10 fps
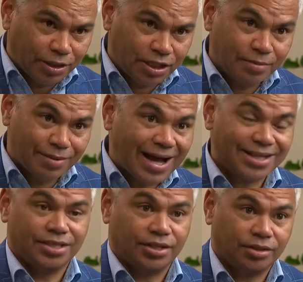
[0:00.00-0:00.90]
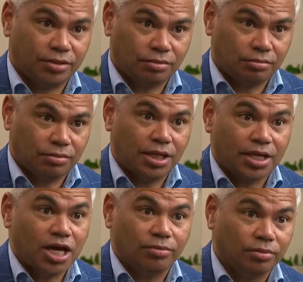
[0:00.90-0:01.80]
keep us
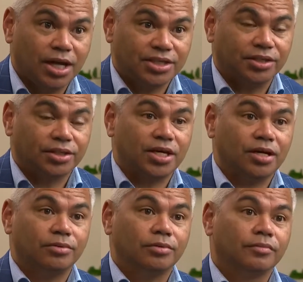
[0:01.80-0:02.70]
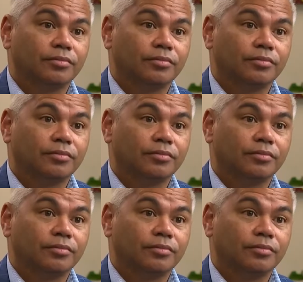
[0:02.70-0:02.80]
accountable, us at the table?